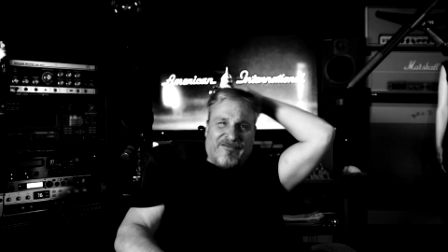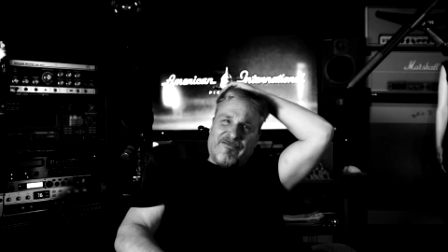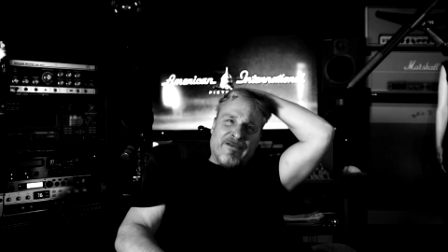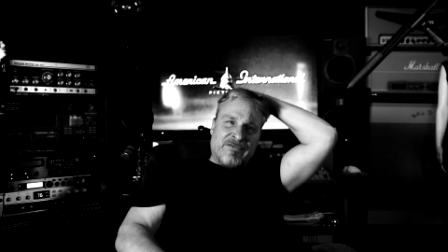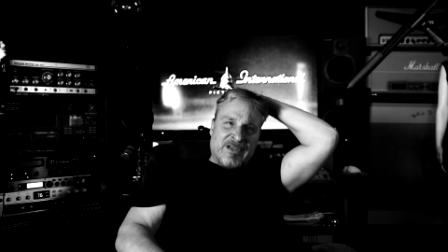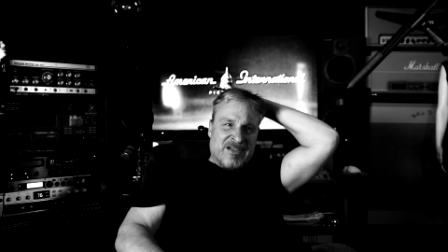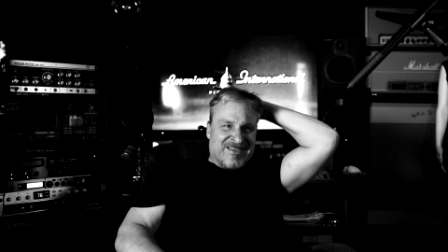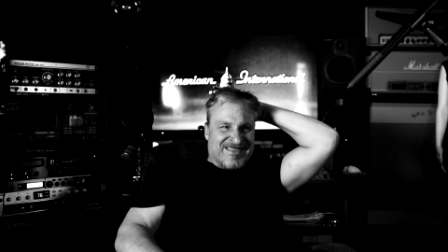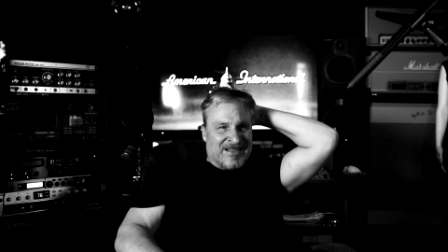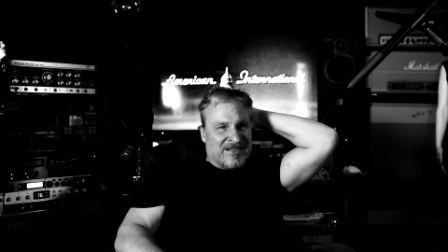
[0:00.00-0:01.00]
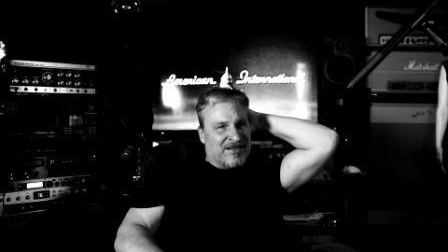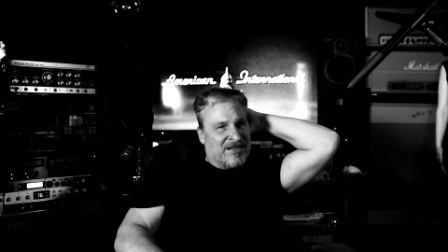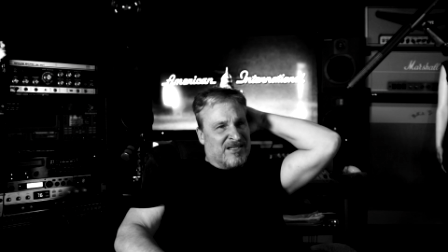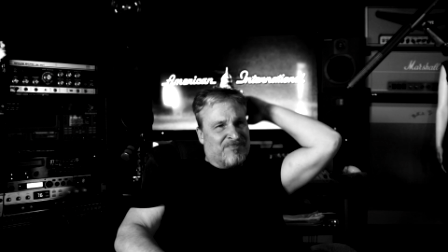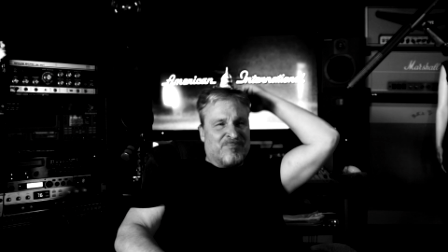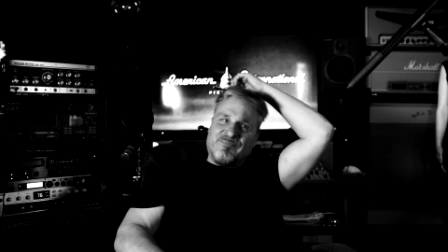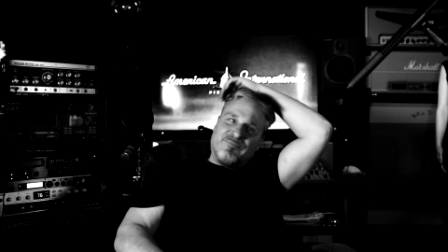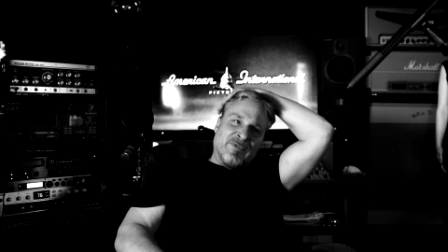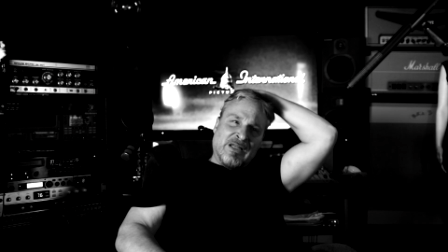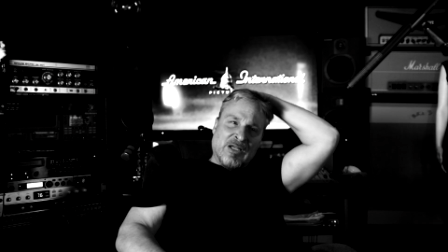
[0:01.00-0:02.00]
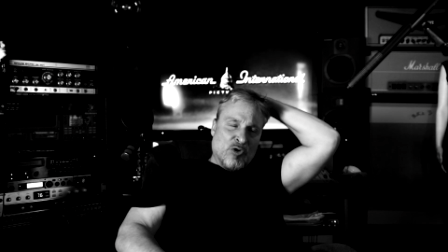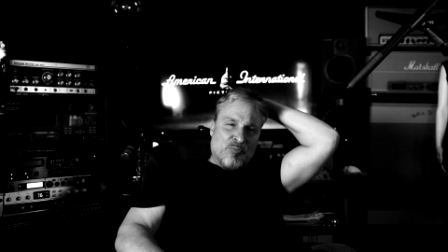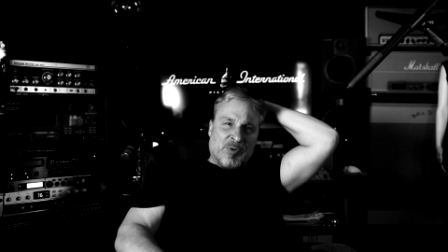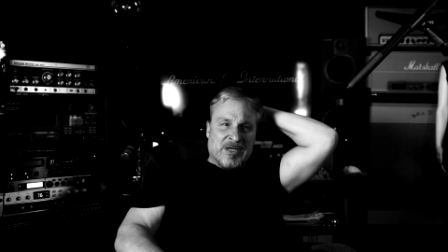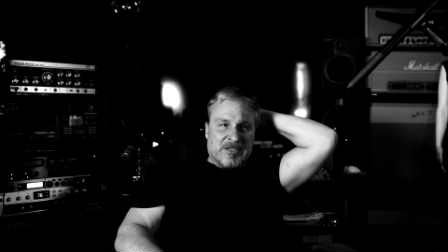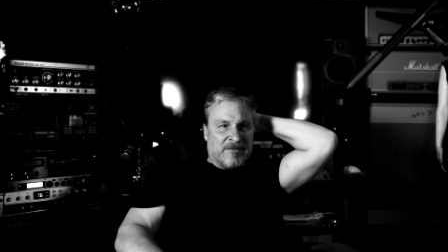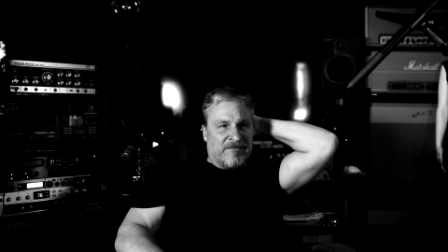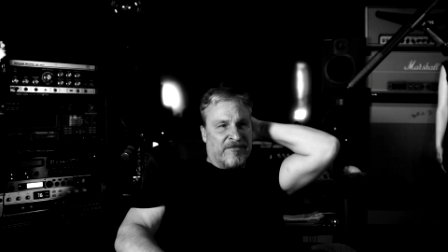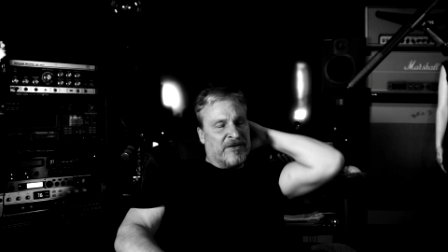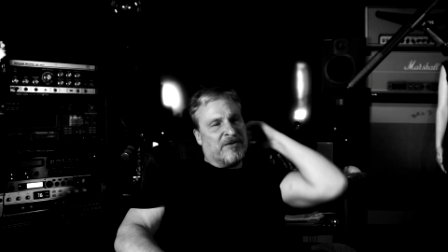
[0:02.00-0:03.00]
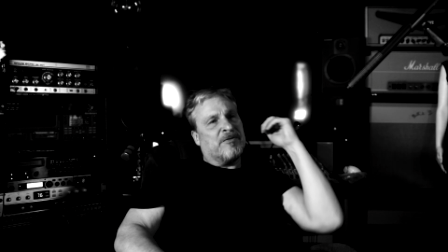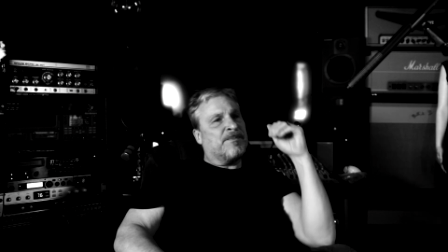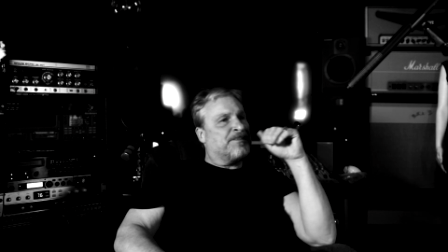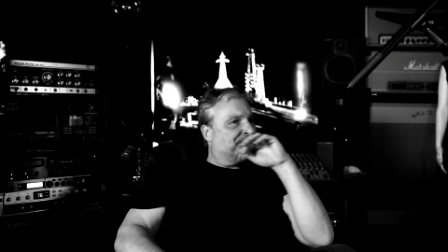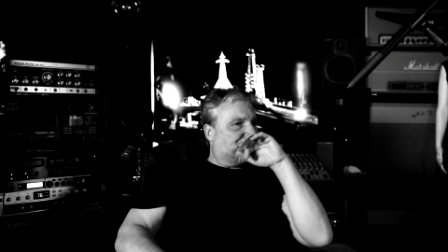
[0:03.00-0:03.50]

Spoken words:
50s 60s low budget film